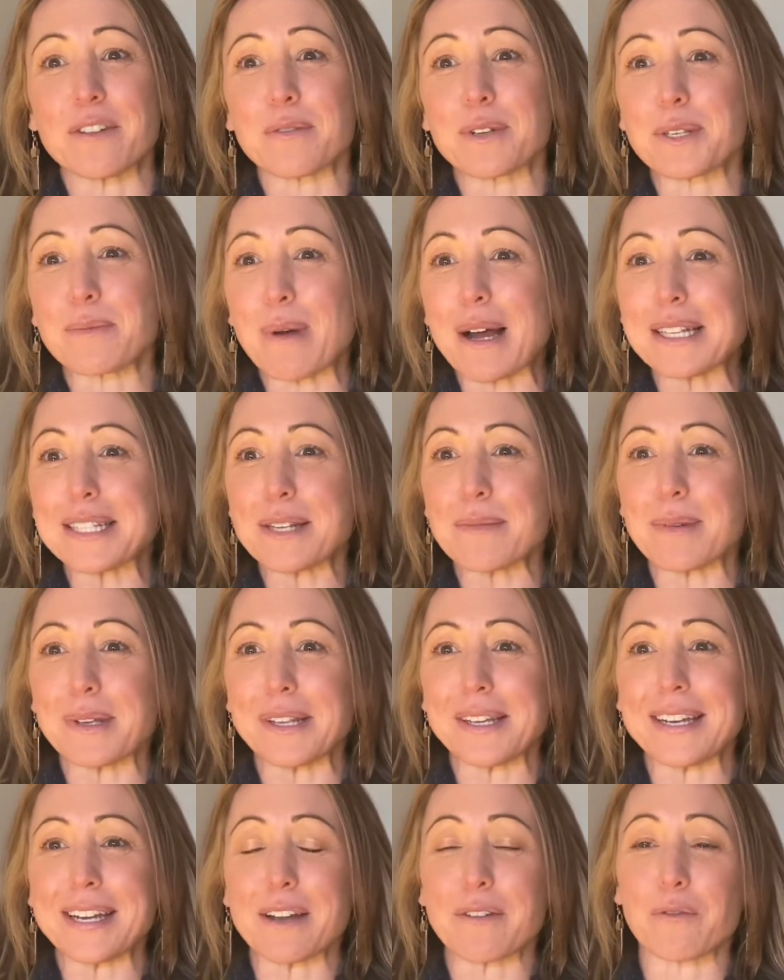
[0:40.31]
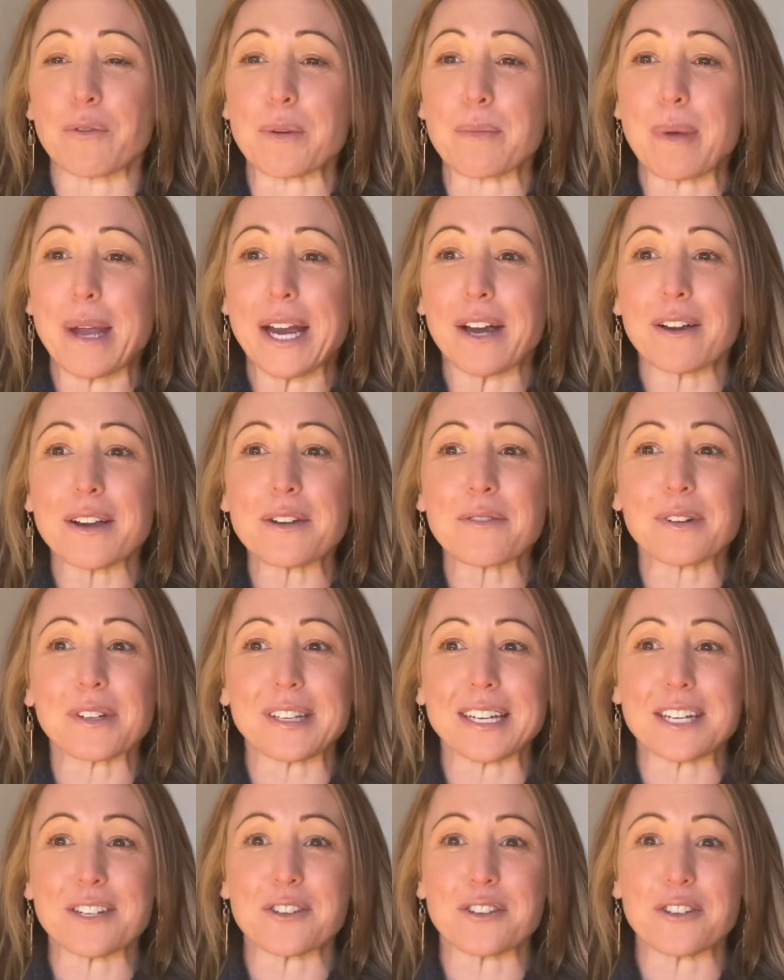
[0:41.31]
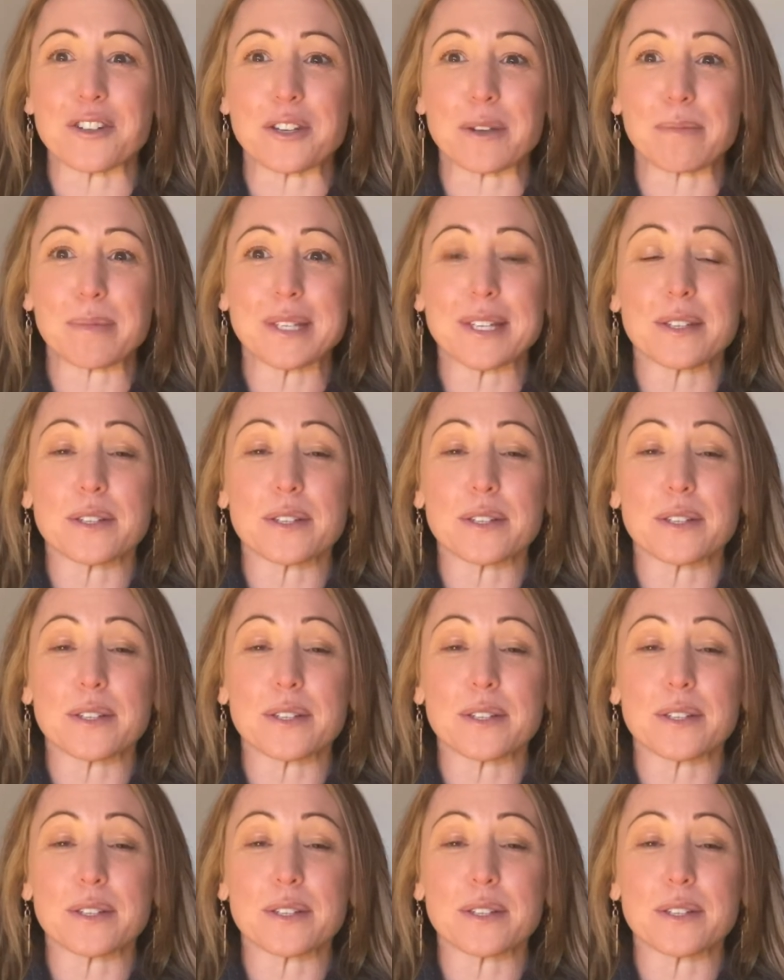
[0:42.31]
responsibility of repairing relationships